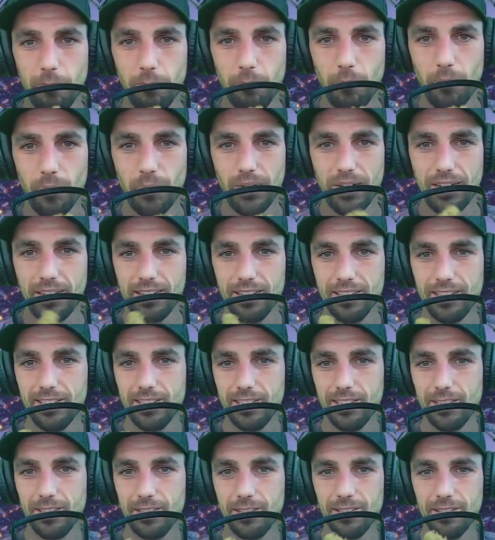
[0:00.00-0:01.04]
Like this
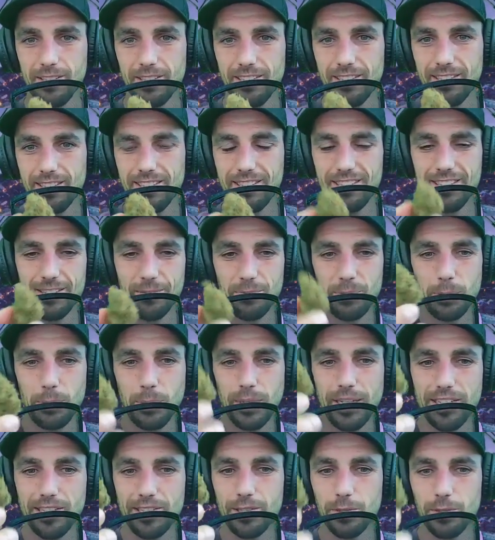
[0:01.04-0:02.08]
is we
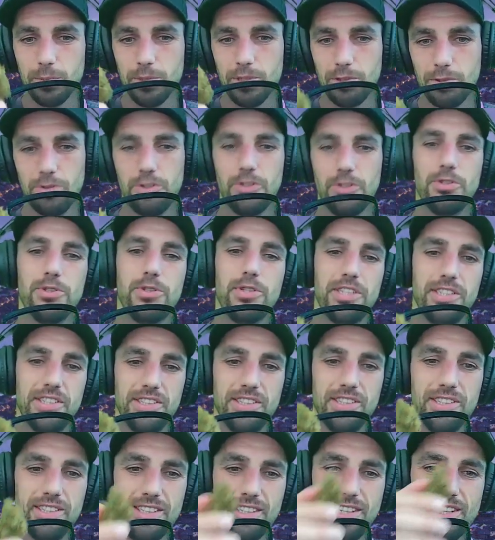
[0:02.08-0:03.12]
waste so much
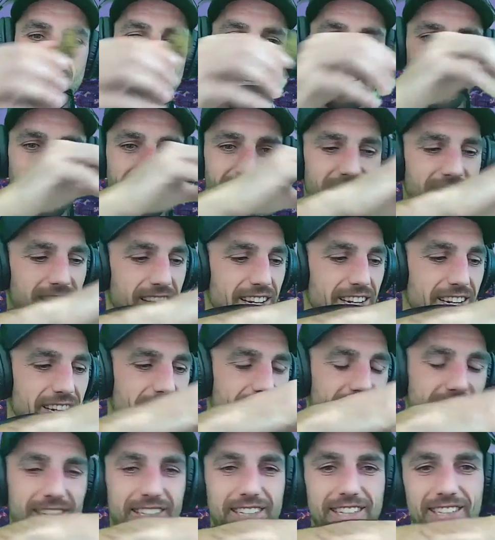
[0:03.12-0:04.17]
resources. Like
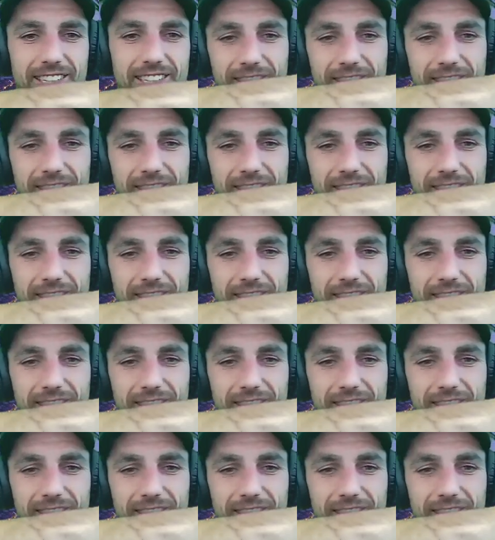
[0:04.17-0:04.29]
it's